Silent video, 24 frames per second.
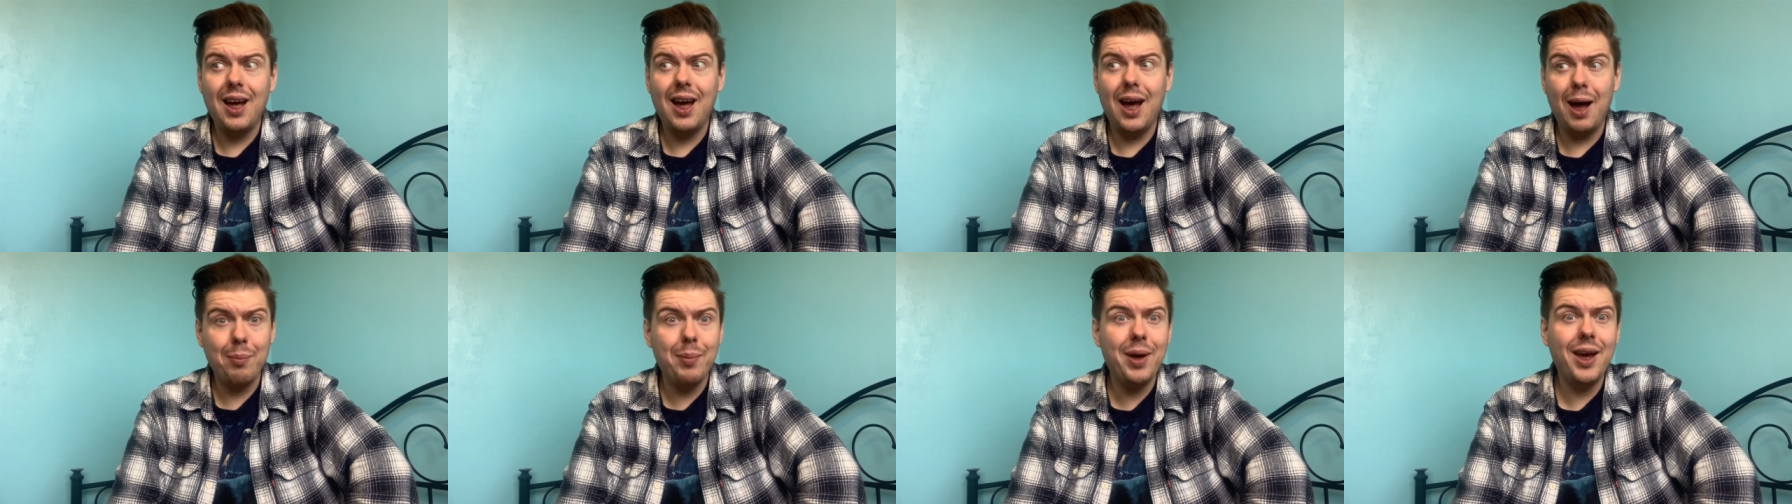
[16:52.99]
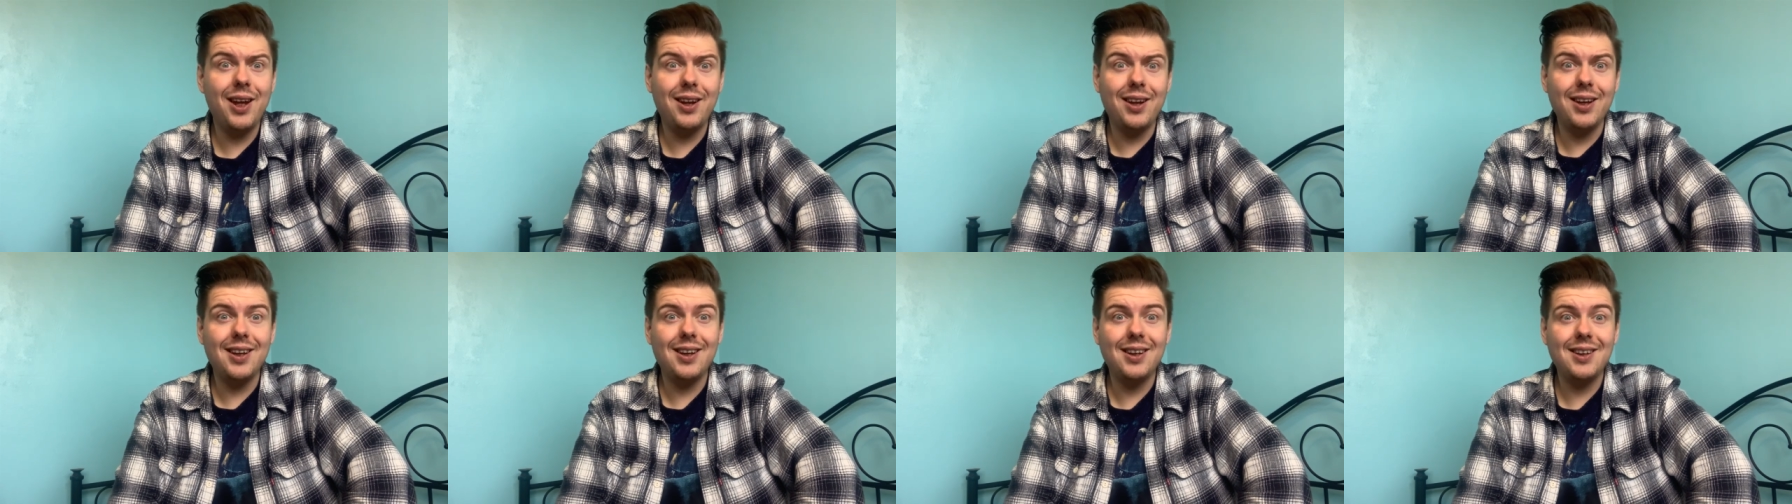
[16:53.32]
I
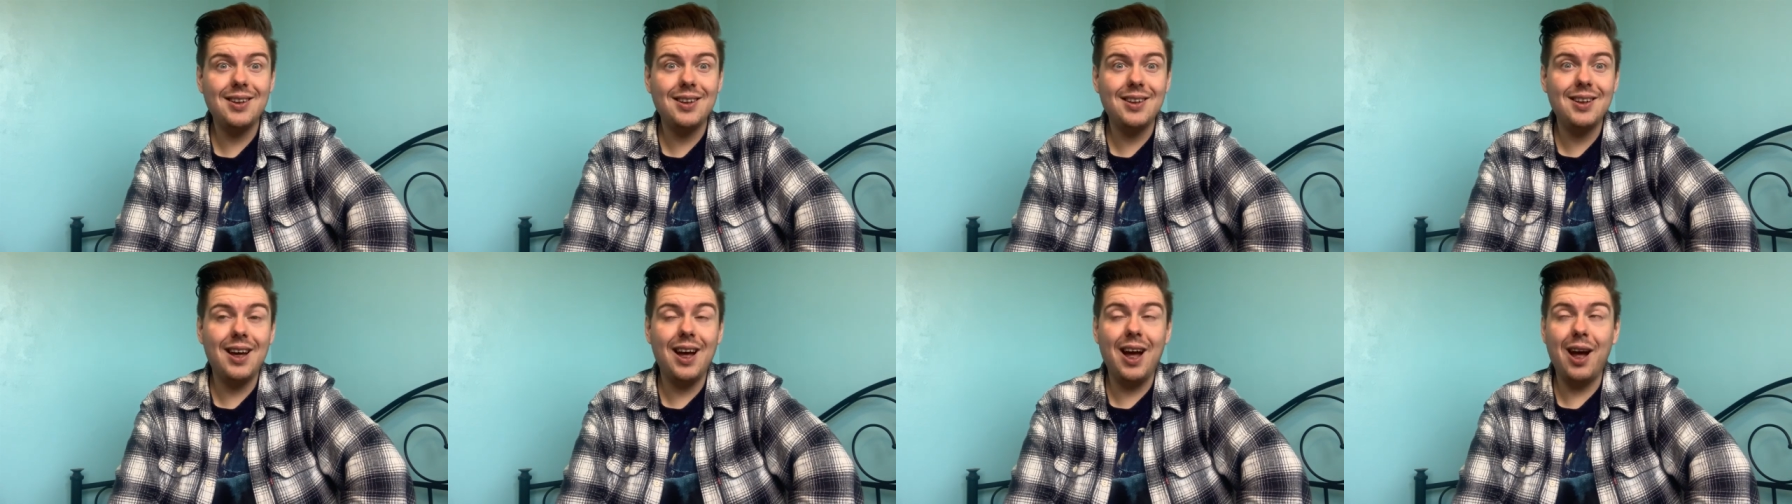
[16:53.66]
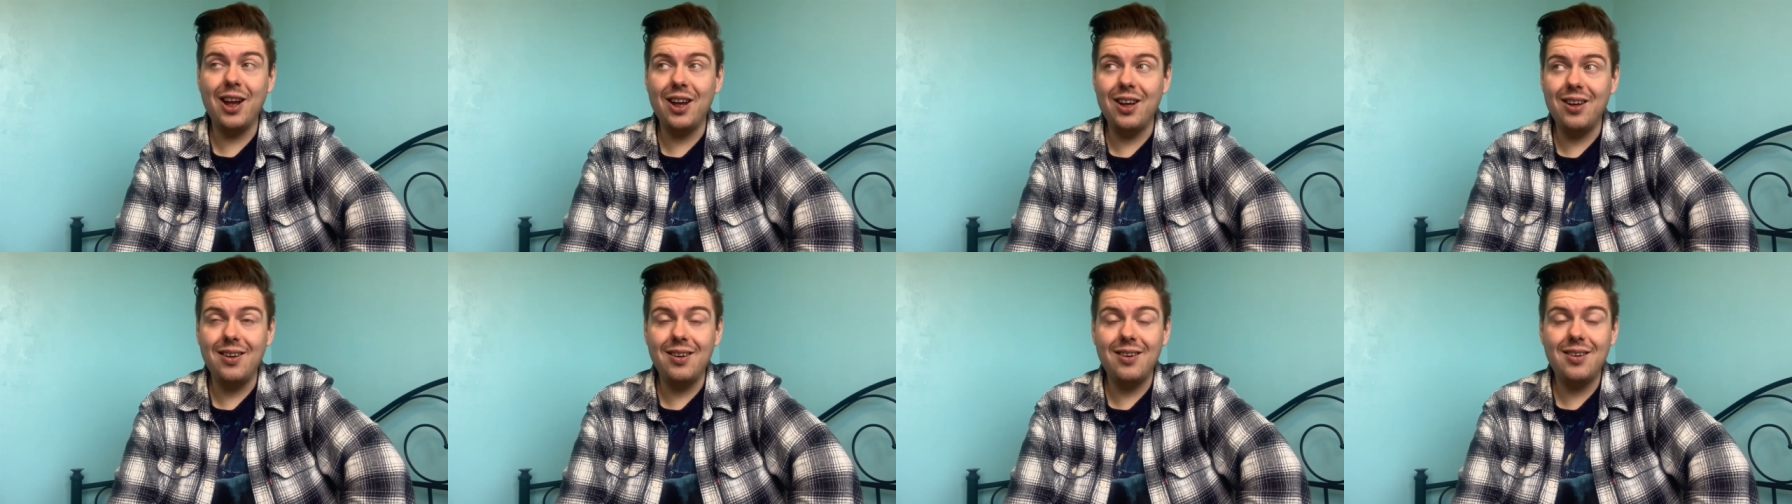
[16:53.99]
made it
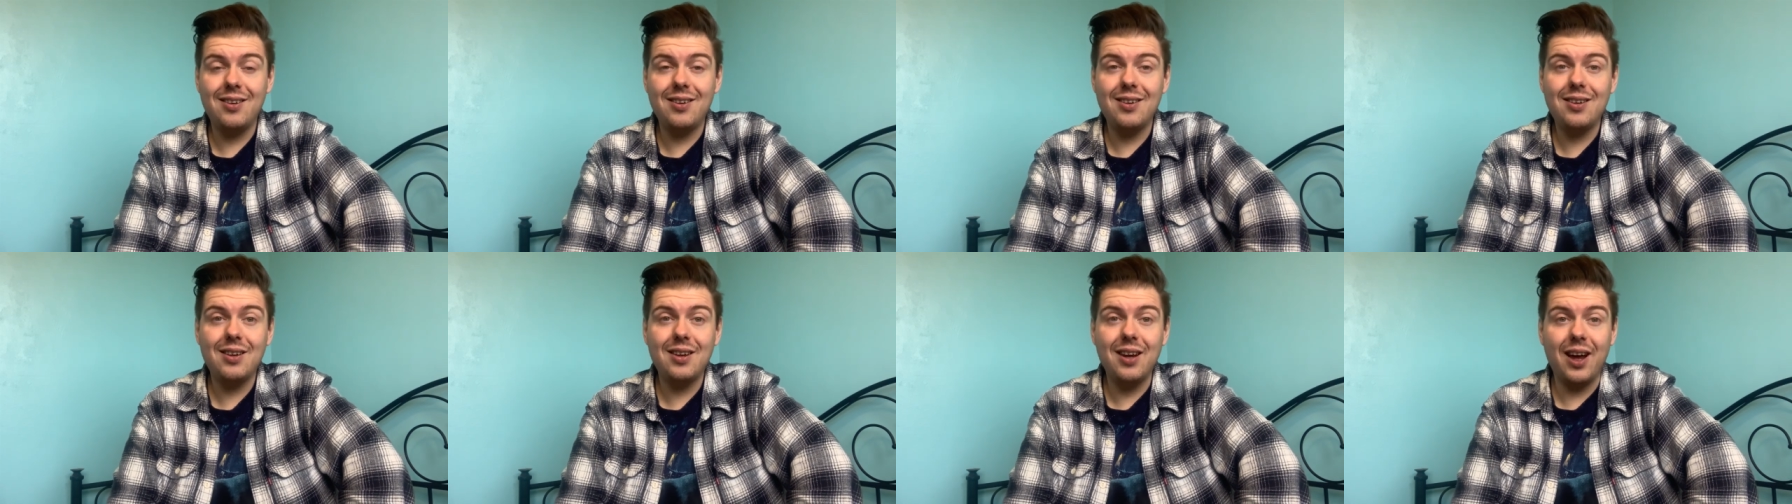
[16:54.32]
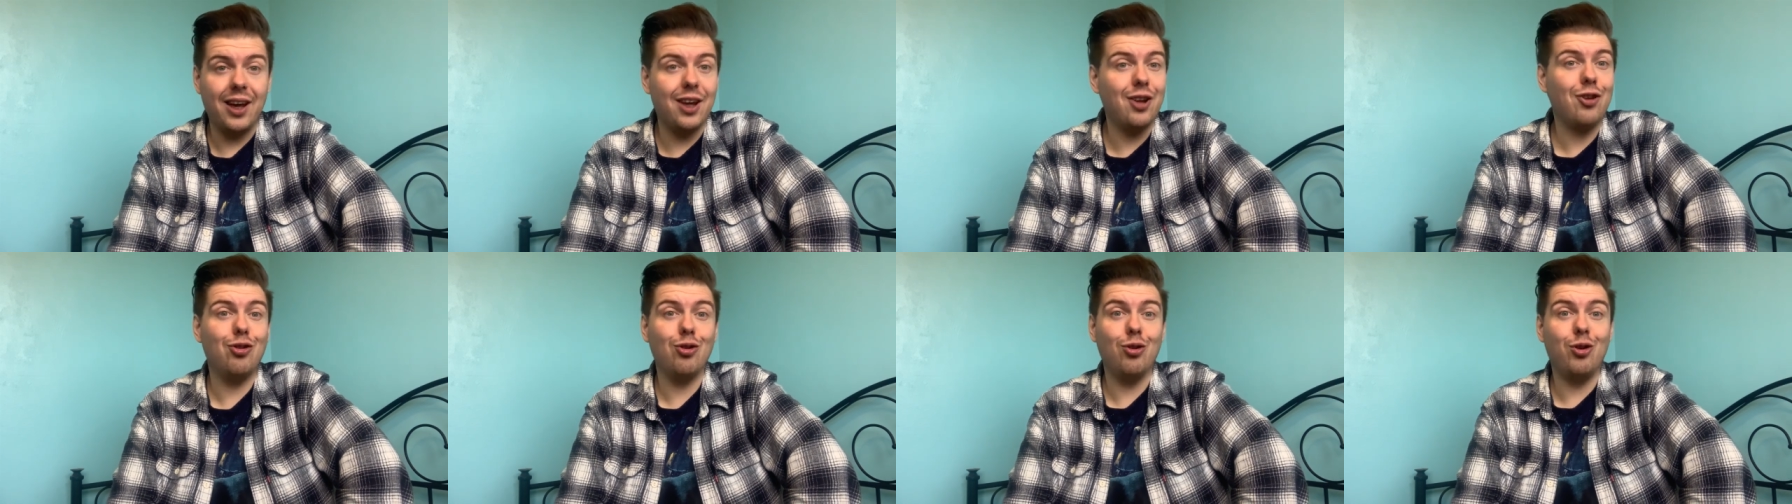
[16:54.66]
and I
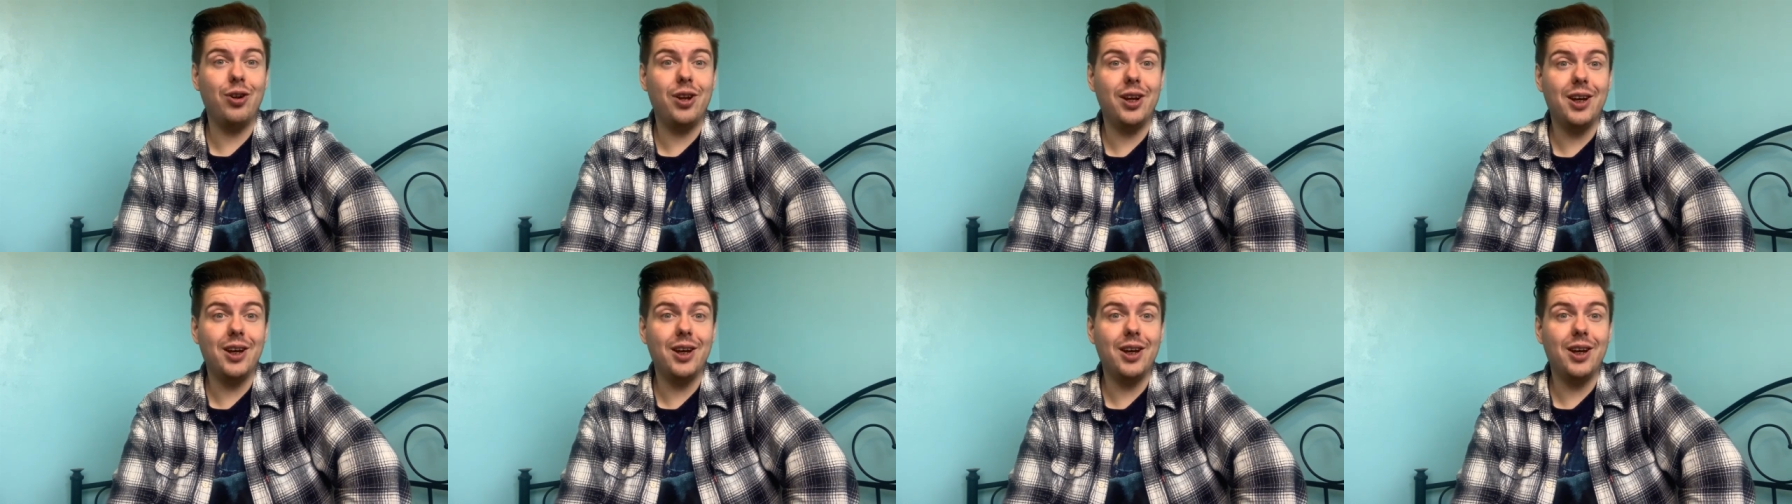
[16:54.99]
enjoyed